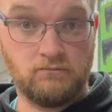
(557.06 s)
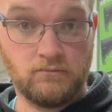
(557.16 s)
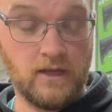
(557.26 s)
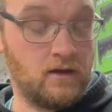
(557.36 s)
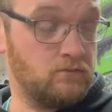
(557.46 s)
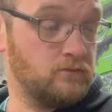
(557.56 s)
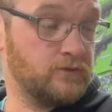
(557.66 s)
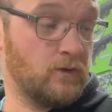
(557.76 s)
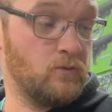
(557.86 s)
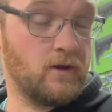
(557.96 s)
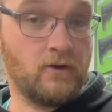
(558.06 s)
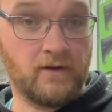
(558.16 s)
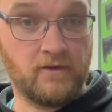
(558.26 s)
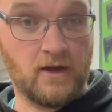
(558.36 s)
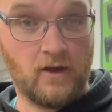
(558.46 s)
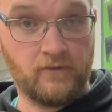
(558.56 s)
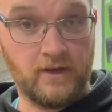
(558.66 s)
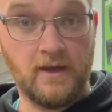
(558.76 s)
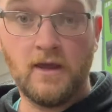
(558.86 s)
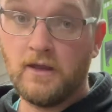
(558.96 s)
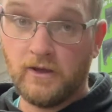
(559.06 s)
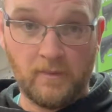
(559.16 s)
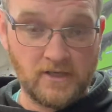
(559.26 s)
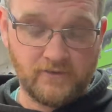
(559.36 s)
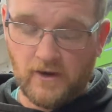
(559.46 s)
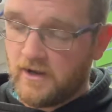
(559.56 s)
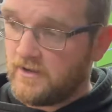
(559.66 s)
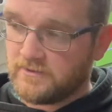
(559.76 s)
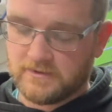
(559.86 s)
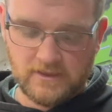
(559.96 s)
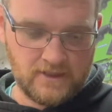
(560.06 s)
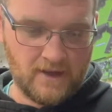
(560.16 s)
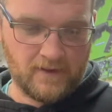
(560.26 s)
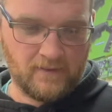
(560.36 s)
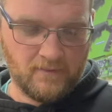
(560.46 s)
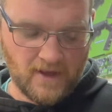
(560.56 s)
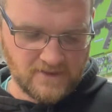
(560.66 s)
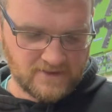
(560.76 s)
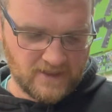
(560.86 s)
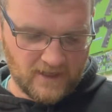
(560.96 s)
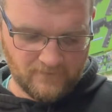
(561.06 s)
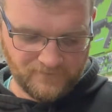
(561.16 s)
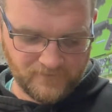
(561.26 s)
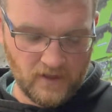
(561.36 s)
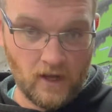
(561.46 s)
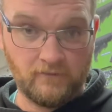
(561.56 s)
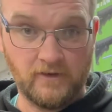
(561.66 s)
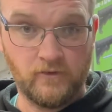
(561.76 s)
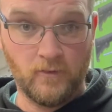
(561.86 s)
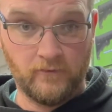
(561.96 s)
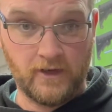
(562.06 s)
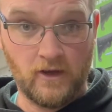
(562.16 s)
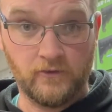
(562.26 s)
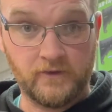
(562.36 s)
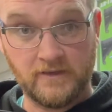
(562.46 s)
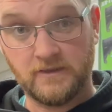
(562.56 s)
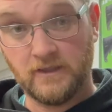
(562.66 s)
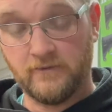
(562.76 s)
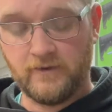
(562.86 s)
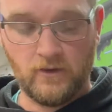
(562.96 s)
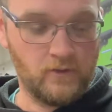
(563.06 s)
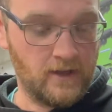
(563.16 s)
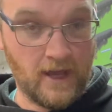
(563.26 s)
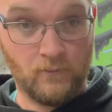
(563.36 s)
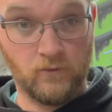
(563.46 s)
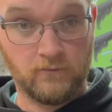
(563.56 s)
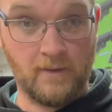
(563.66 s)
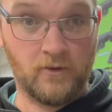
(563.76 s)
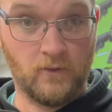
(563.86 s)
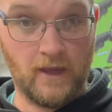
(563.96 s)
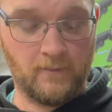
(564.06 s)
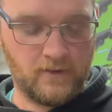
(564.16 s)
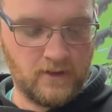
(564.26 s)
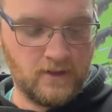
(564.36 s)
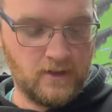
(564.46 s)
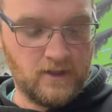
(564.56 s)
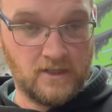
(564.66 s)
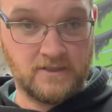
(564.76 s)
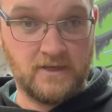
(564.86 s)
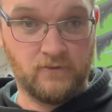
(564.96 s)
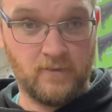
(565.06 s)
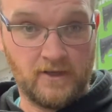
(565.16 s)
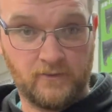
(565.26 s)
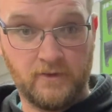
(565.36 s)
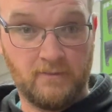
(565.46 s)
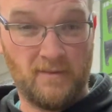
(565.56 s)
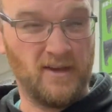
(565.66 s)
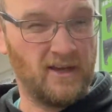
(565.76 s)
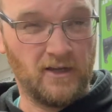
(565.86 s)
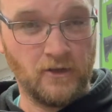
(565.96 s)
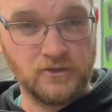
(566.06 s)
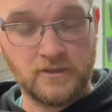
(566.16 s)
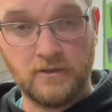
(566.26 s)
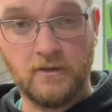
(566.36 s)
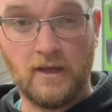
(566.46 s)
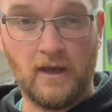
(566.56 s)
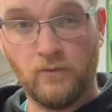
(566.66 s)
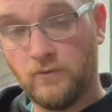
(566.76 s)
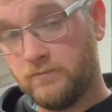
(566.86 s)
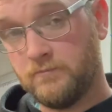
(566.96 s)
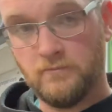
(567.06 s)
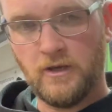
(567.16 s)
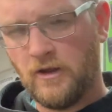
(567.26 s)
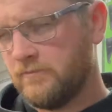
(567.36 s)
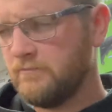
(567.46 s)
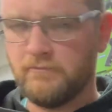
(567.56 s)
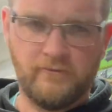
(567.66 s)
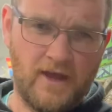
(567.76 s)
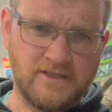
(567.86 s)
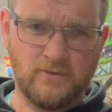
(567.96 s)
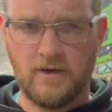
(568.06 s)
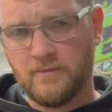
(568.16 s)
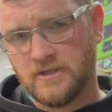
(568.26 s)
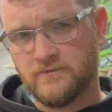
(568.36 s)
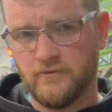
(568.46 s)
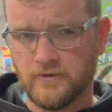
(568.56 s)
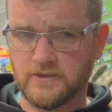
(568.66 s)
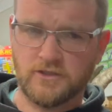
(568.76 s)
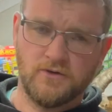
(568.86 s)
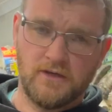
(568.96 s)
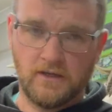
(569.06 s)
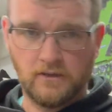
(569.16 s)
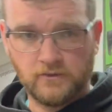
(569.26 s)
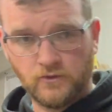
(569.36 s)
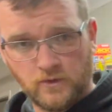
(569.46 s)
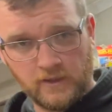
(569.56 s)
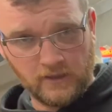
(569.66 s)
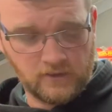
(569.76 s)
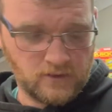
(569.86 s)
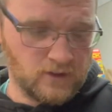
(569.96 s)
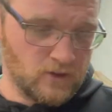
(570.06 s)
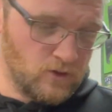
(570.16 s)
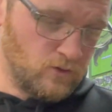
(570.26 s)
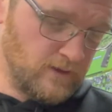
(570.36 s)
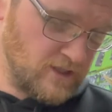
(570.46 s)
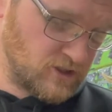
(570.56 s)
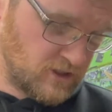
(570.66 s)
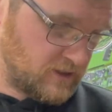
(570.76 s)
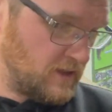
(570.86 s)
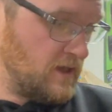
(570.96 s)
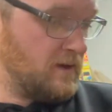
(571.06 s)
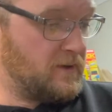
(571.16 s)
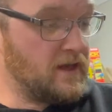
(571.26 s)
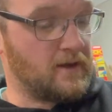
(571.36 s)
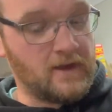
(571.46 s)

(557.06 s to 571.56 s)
yeah, so I'll give you hopefully you get a bunch of photos in the upcoming months, hopefully a few more videos testing in the field, and we'll wrap it all up in several months with maybe a conclusion. We'll fancy one, bunch of footage of shooting and talking and all that shit. But yeah,